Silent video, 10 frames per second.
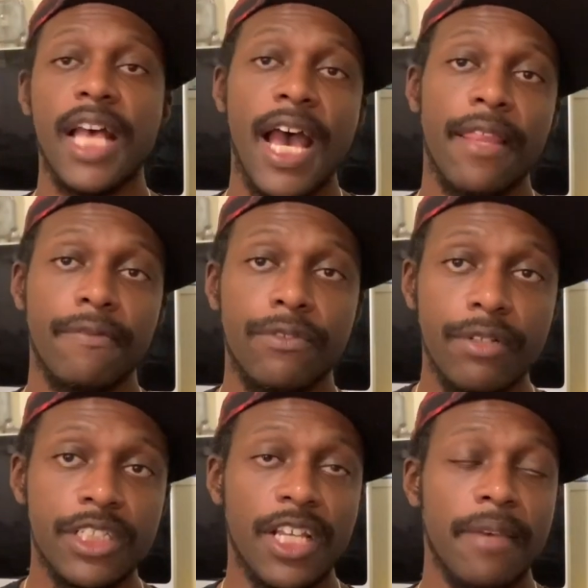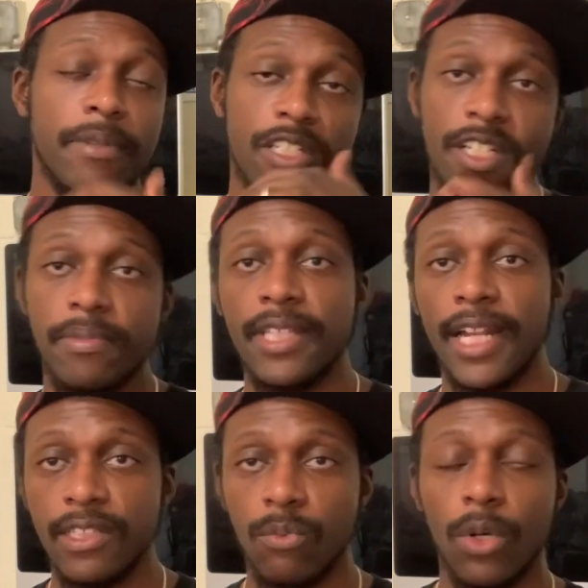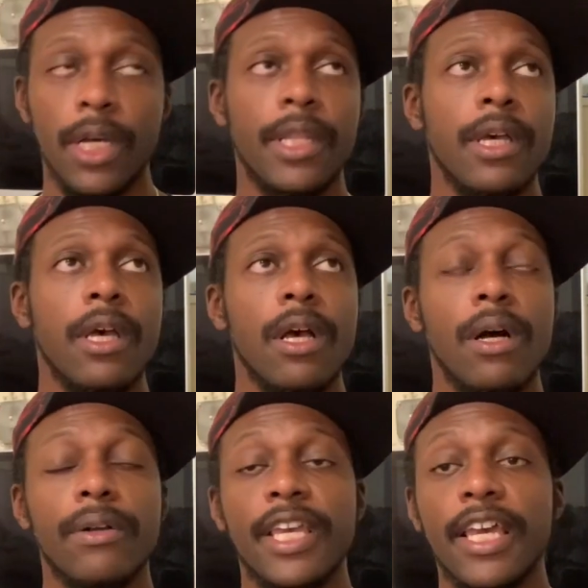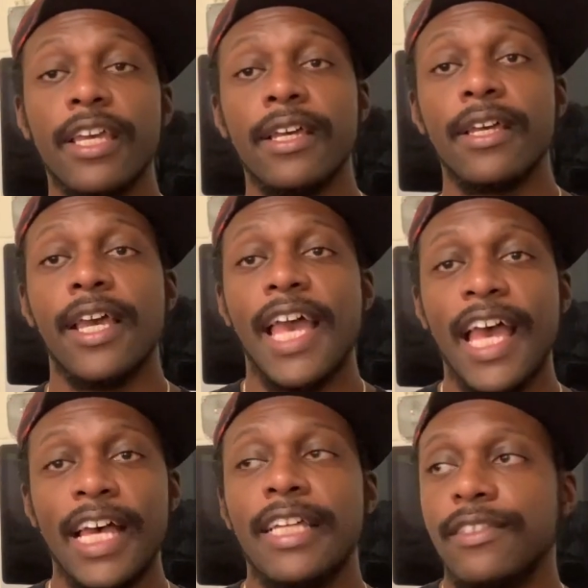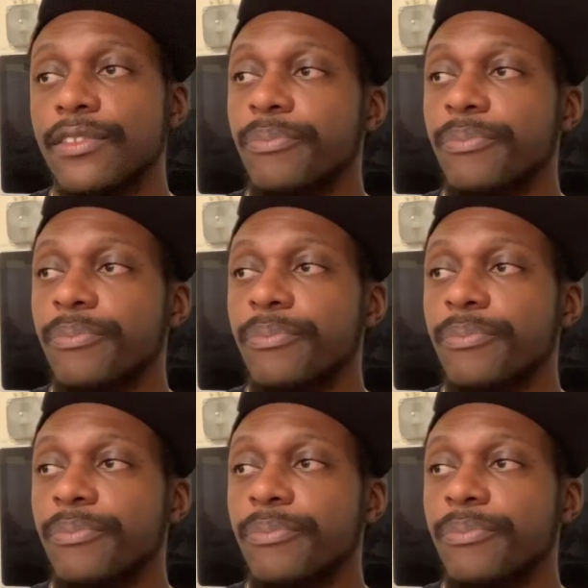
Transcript: out of 3 championships that he's won, okay? And